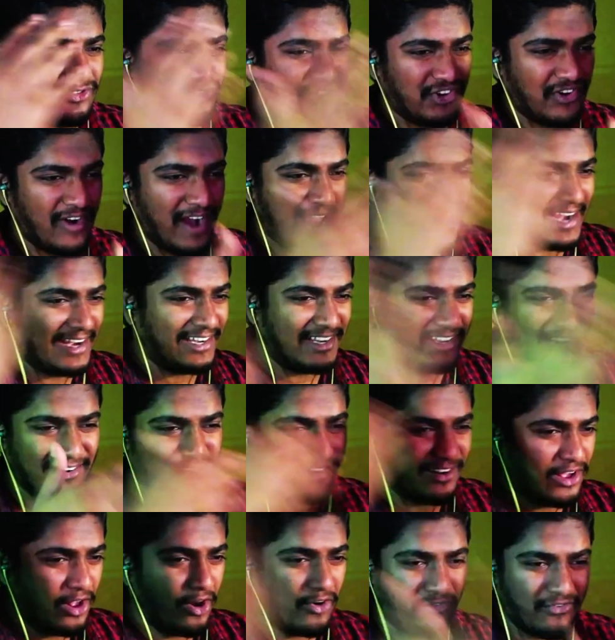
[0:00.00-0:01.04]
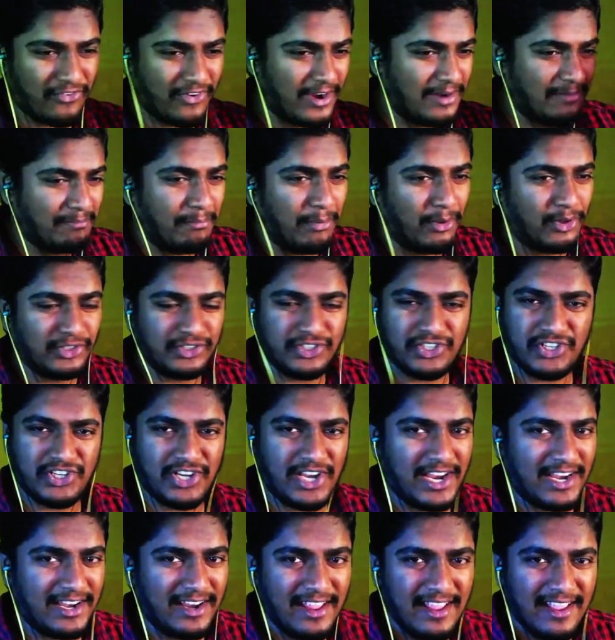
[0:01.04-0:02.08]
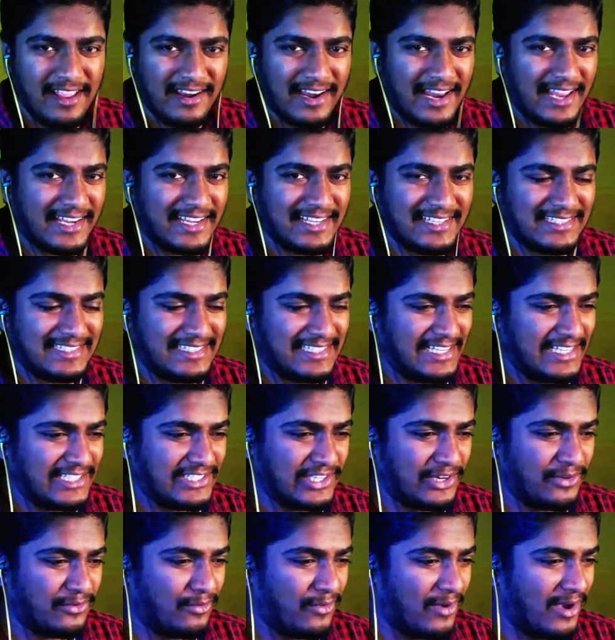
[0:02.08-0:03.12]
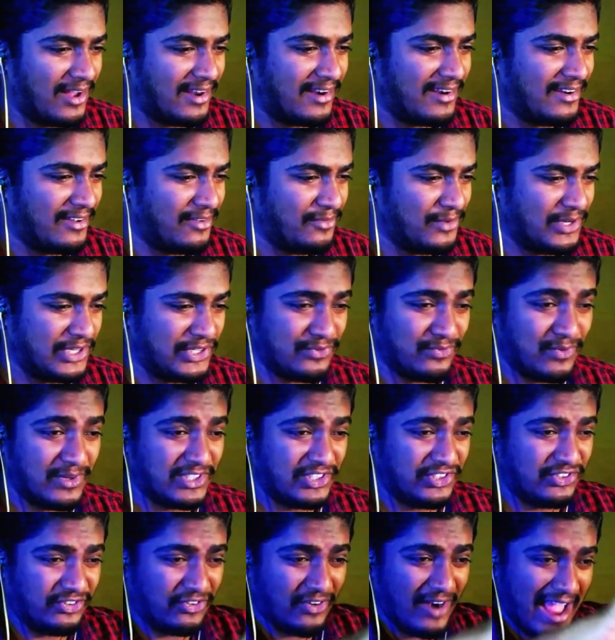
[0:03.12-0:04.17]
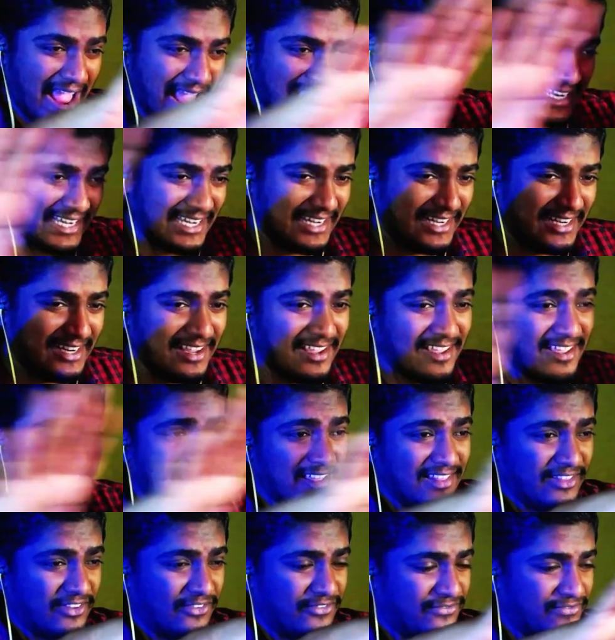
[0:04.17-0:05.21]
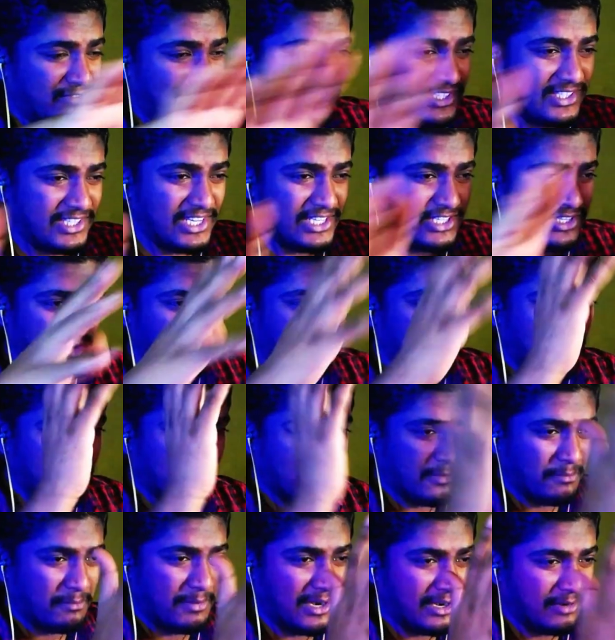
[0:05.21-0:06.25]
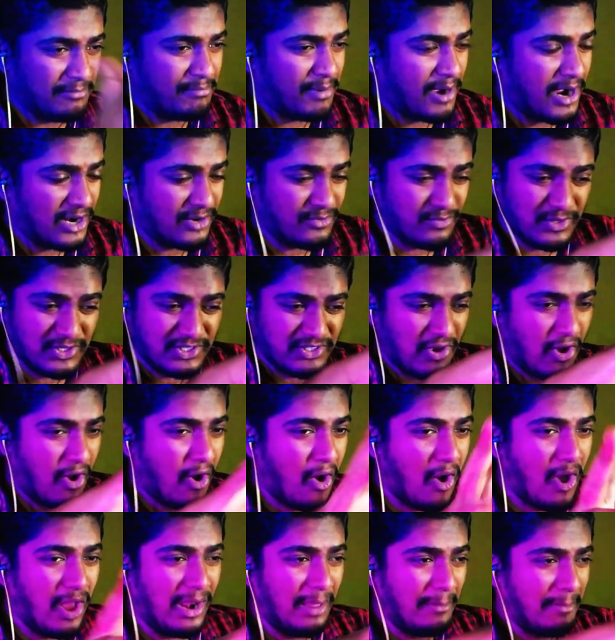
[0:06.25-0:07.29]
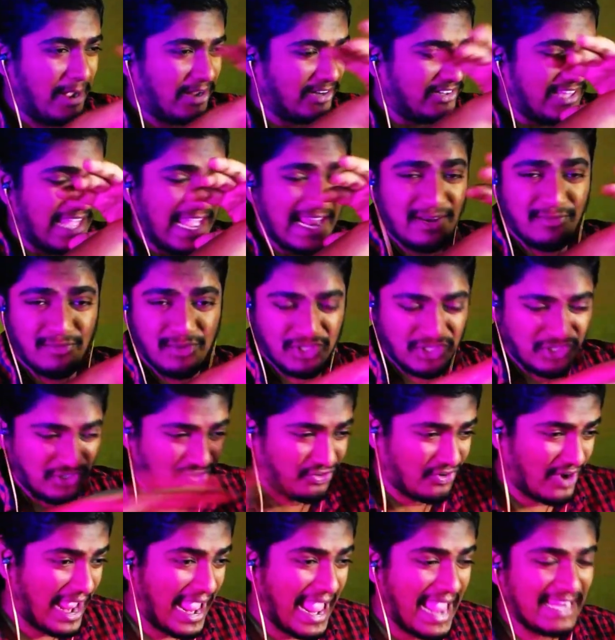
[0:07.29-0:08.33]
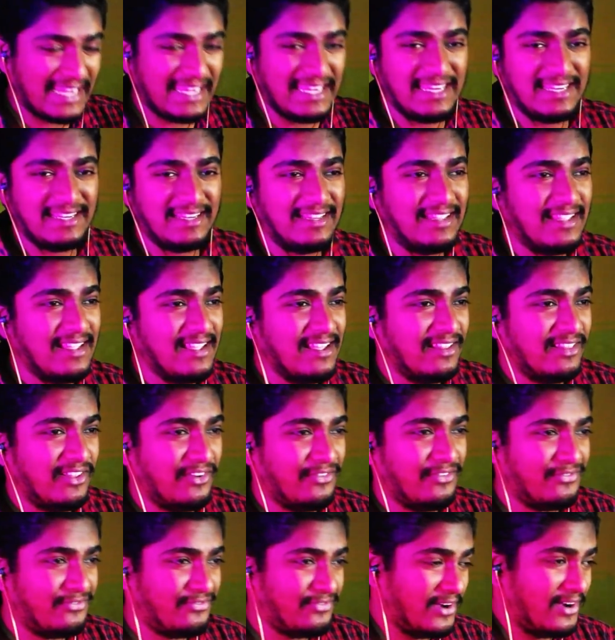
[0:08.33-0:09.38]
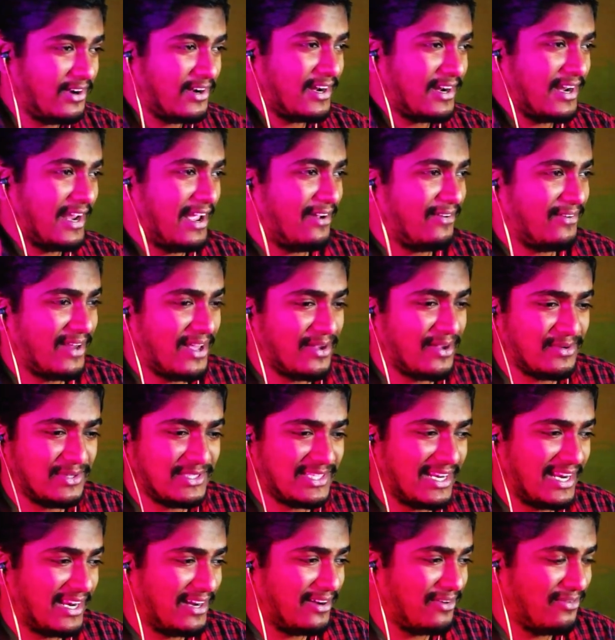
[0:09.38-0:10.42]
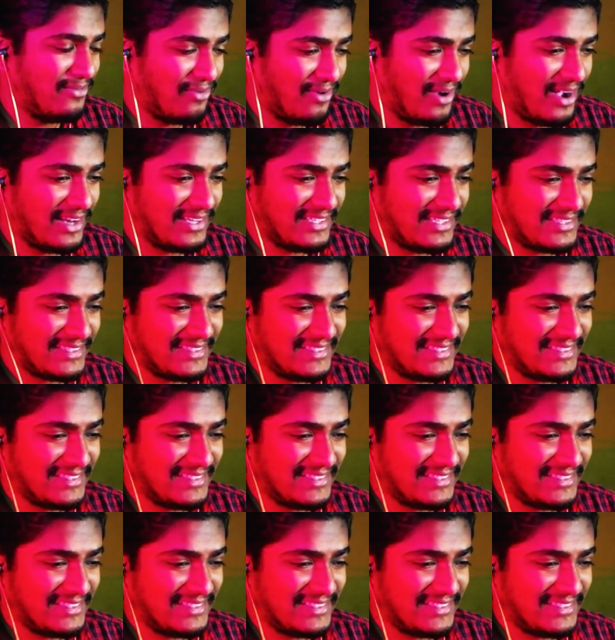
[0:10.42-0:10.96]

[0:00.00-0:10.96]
triangle girlfriend bullshit like in season one, which was dragging the, the season one, the middle part was all about that and was dragging the fuck out. I was like, what?